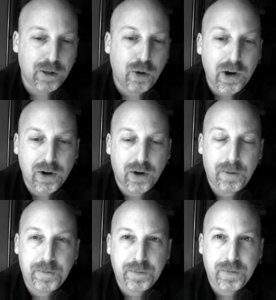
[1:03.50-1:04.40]
a
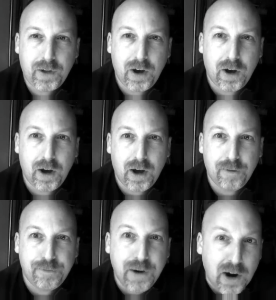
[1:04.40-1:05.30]
lawyer,
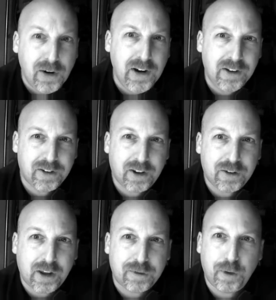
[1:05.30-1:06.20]
a very
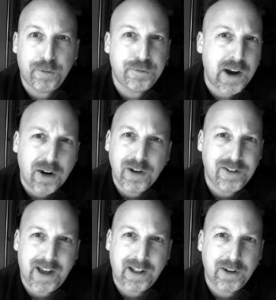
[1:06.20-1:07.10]
successful, very
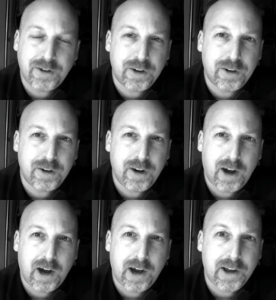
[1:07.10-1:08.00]
talented,
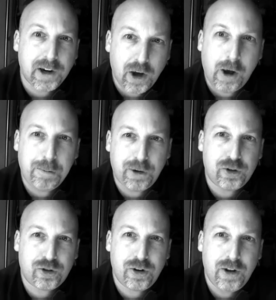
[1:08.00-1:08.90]
and
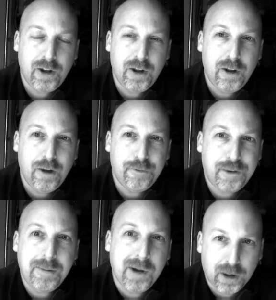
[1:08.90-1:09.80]
accomplished
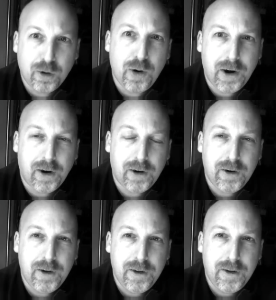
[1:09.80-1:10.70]
female lawyer,
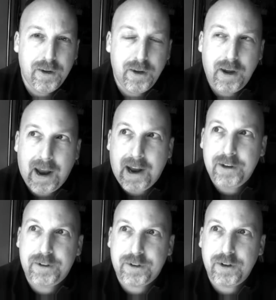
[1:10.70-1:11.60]

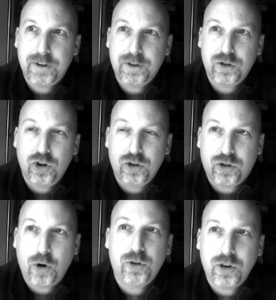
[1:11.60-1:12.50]
has
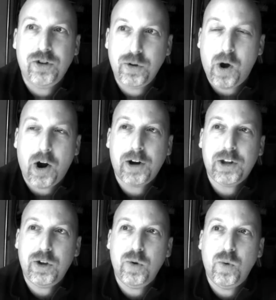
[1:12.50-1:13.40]
chosen to
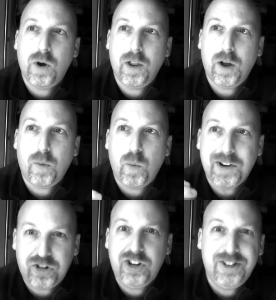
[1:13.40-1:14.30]
argue
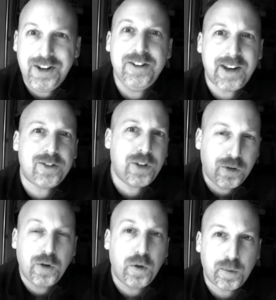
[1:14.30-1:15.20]
what she sees as the
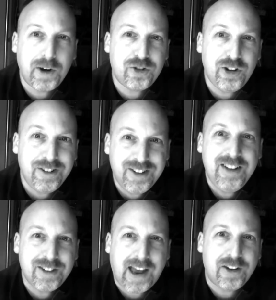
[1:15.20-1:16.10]
truth, what she
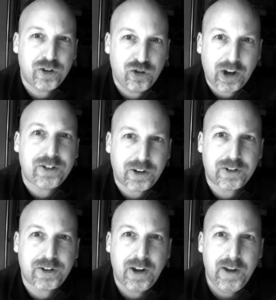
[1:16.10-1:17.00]
sees as
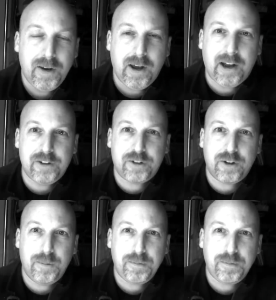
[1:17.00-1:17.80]
justice, has